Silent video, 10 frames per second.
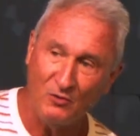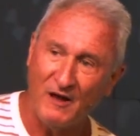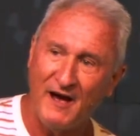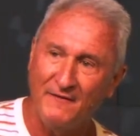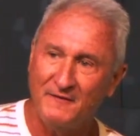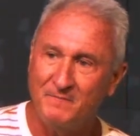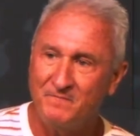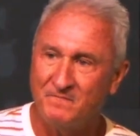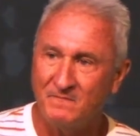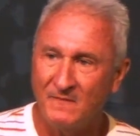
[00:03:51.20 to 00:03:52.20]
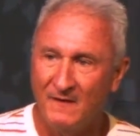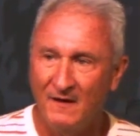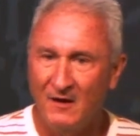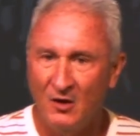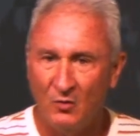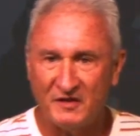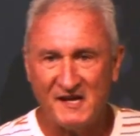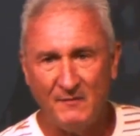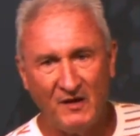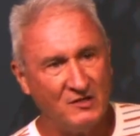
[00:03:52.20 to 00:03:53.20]
you love. Well, the
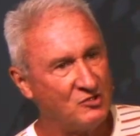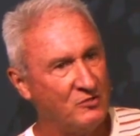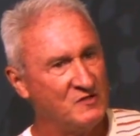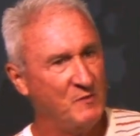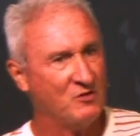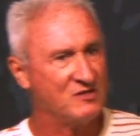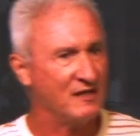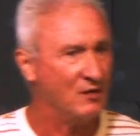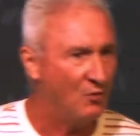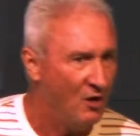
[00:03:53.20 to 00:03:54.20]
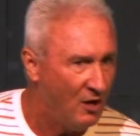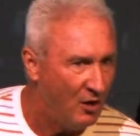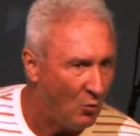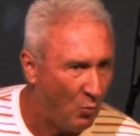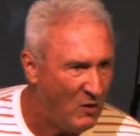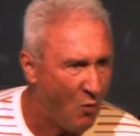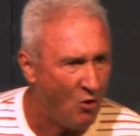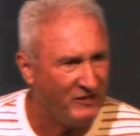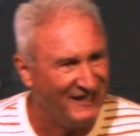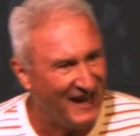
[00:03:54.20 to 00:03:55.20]
same thing's true spiritually. We
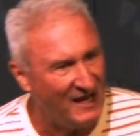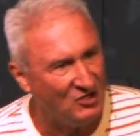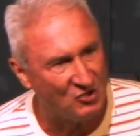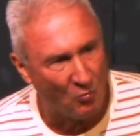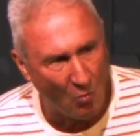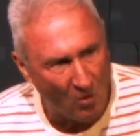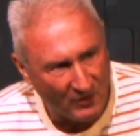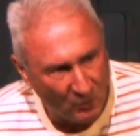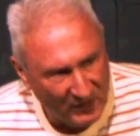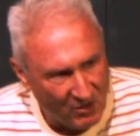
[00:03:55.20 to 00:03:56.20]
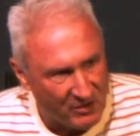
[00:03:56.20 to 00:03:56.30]
won't engage in war that we don't